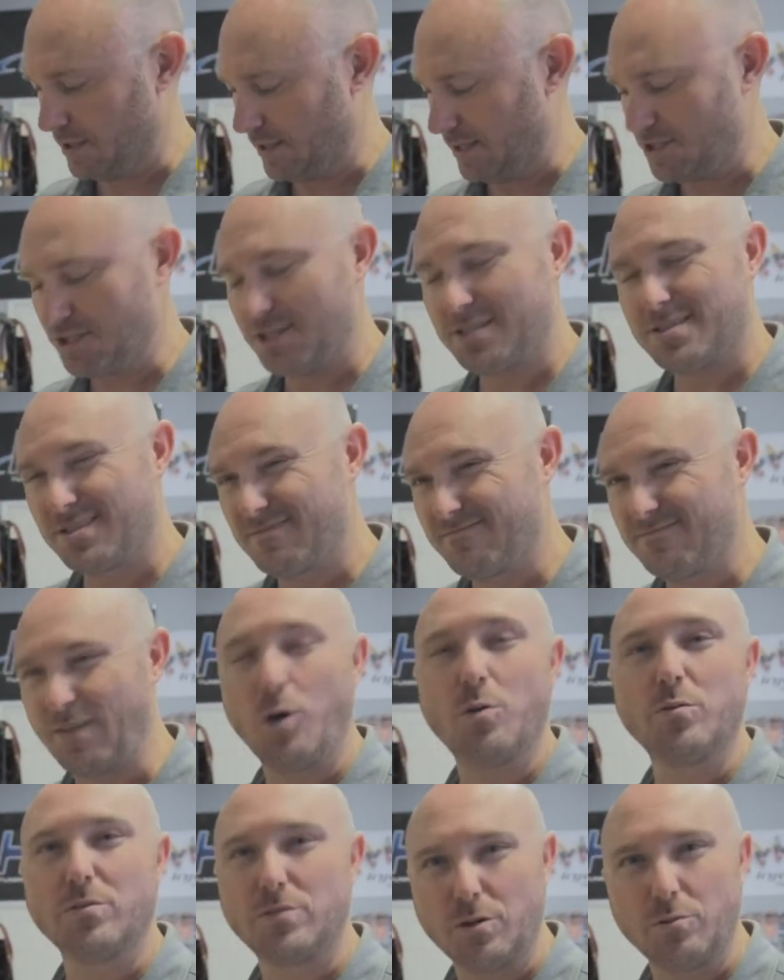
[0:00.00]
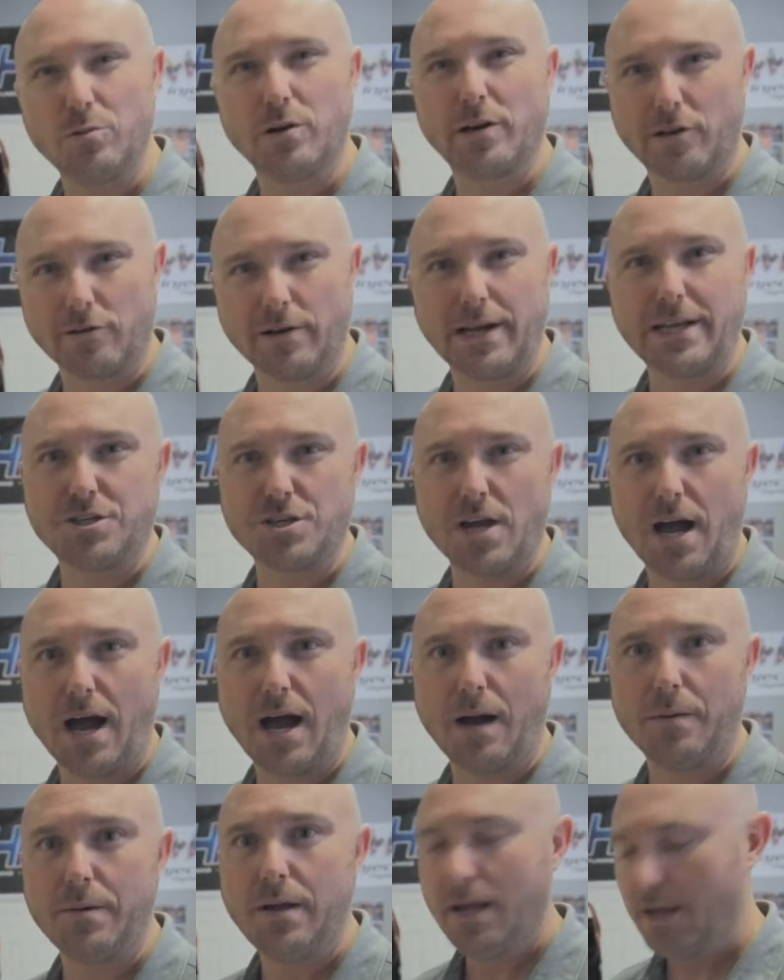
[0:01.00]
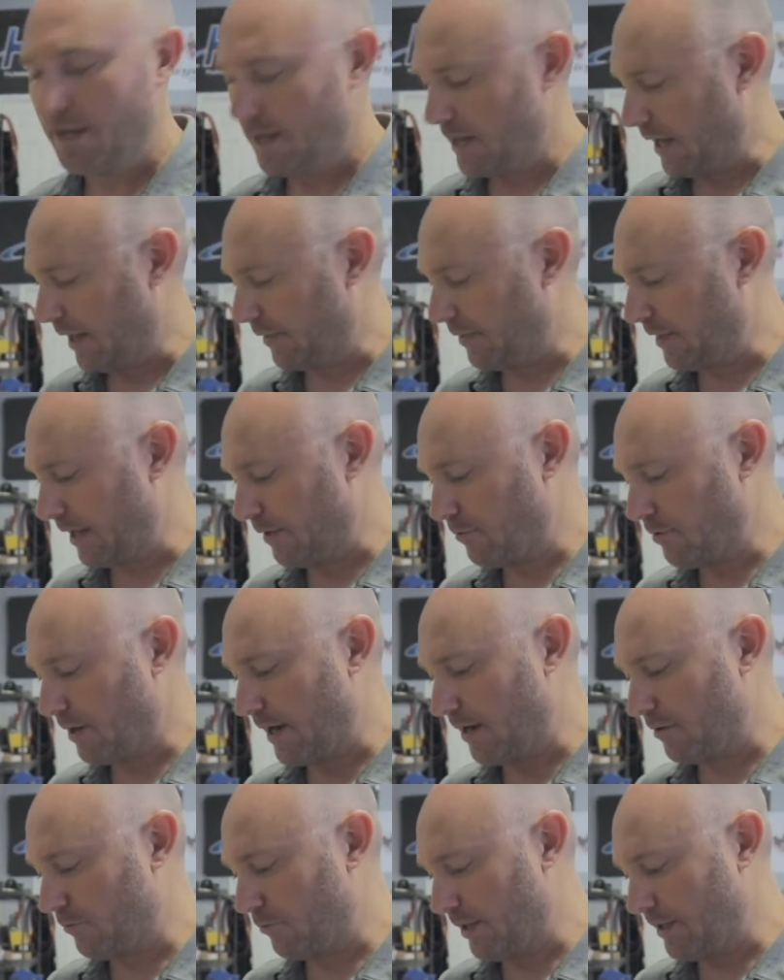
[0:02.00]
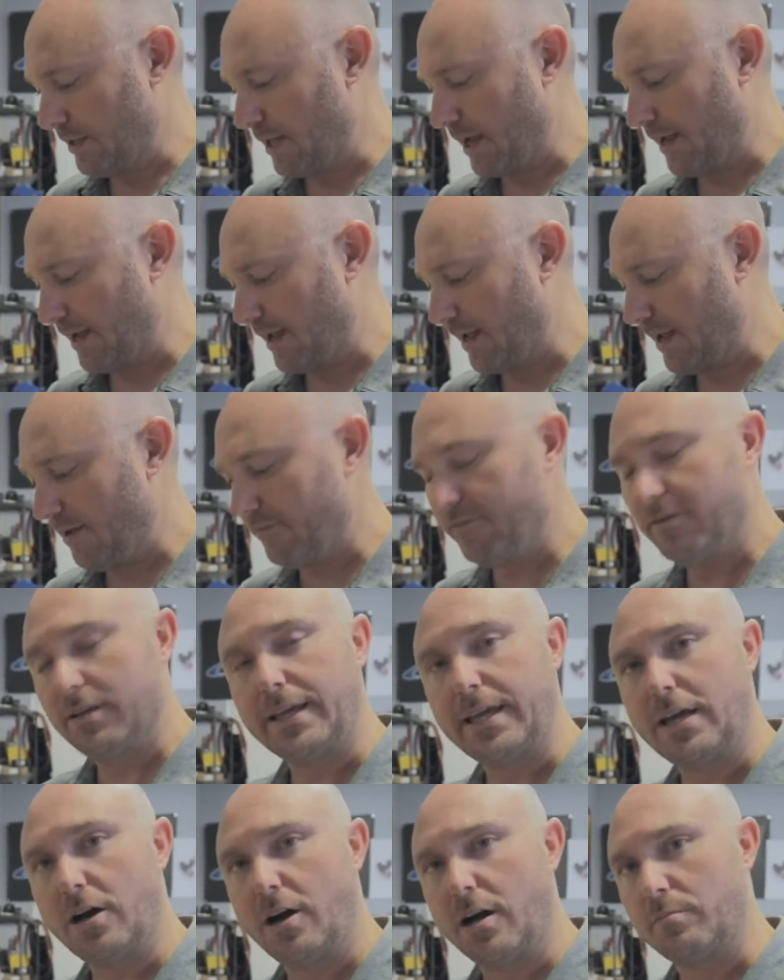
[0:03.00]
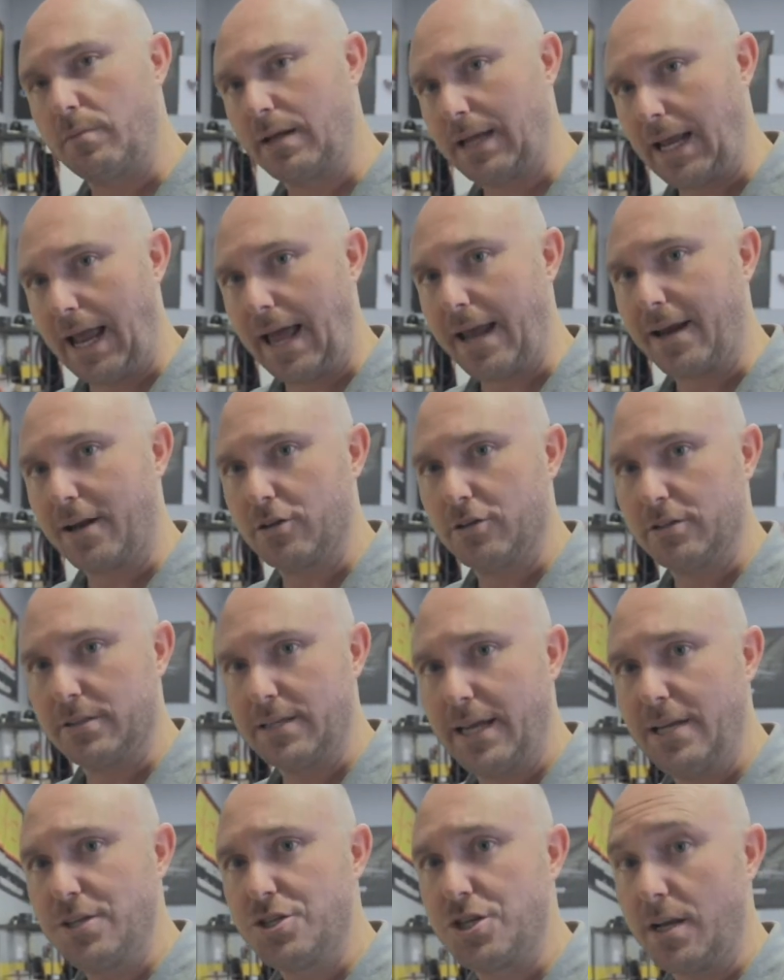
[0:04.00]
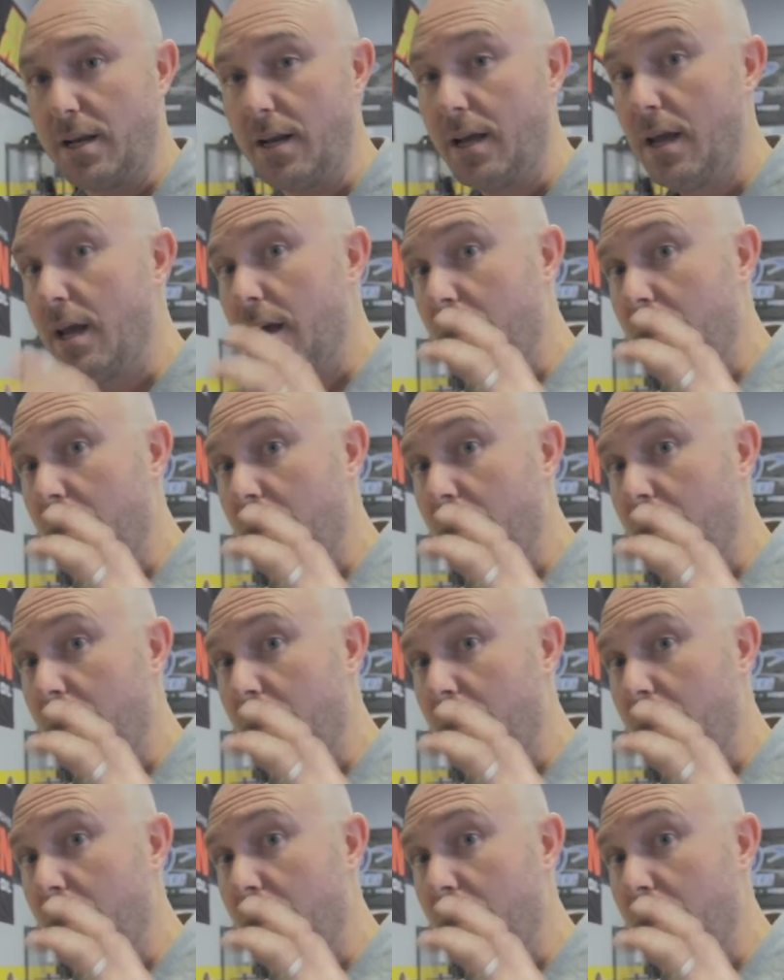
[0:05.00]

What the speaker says: They just don't do a great job, and they rely heavily on mechanical tension,